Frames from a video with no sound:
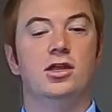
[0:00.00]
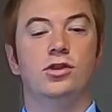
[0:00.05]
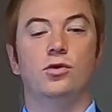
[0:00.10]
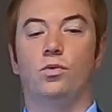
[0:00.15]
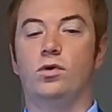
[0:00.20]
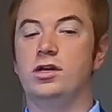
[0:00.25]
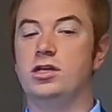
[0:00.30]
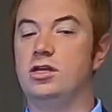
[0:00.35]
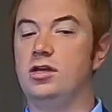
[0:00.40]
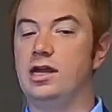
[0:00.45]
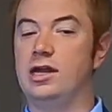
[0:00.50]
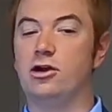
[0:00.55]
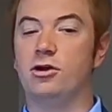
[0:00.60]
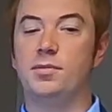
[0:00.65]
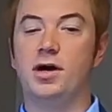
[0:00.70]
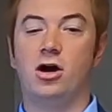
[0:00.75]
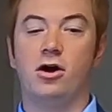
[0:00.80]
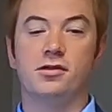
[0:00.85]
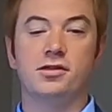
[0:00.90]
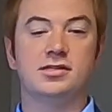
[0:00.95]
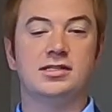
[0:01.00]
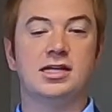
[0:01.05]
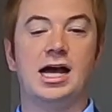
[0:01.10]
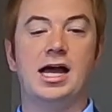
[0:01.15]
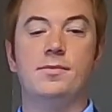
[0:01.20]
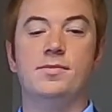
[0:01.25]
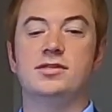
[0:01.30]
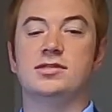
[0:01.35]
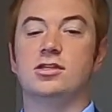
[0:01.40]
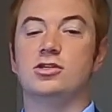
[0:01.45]
The one you hear about all the
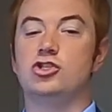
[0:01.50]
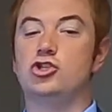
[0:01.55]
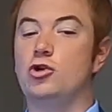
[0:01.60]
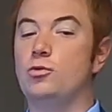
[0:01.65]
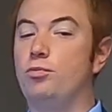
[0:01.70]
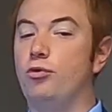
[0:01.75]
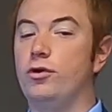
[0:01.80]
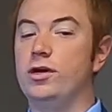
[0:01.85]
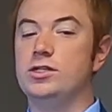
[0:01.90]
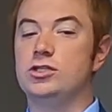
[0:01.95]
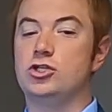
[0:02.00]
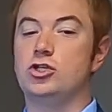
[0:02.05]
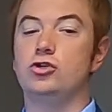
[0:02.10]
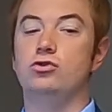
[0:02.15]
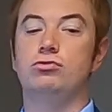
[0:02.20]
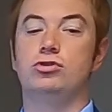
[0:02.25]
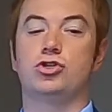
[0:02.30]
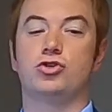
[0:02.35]
time is the $2.2